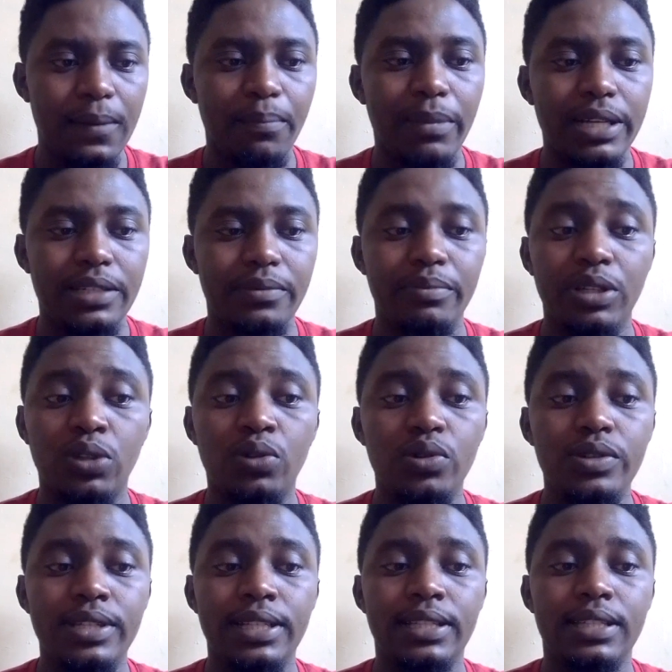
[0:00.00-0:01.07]
But
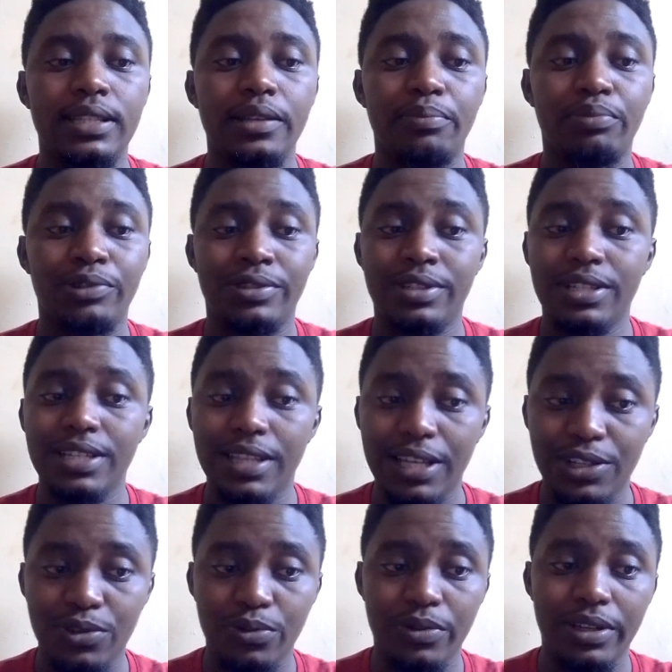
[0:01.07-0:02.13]
because it's the procedure
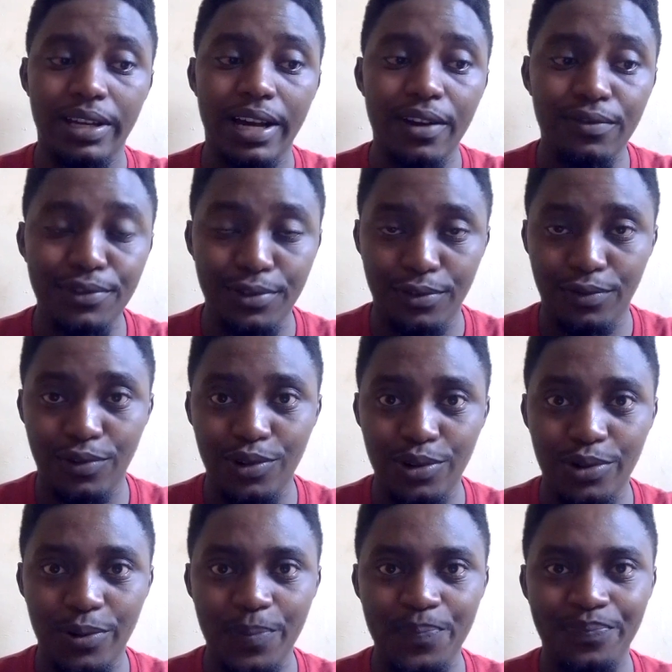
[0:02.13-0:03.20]
that we have to
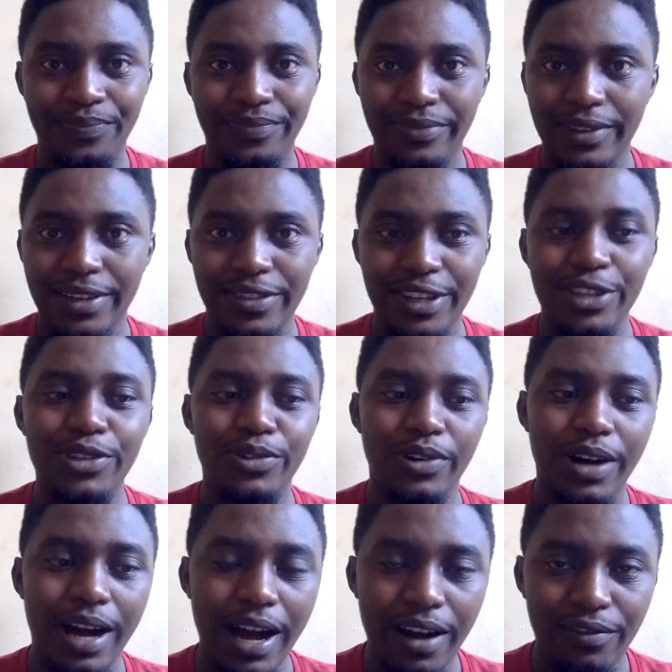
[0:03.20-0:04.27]
follow, then you
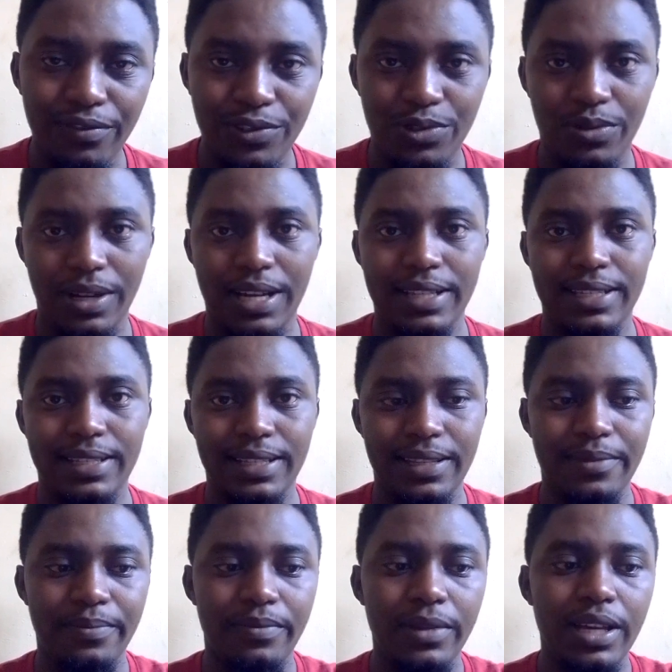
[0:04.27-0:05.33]
have to answer them.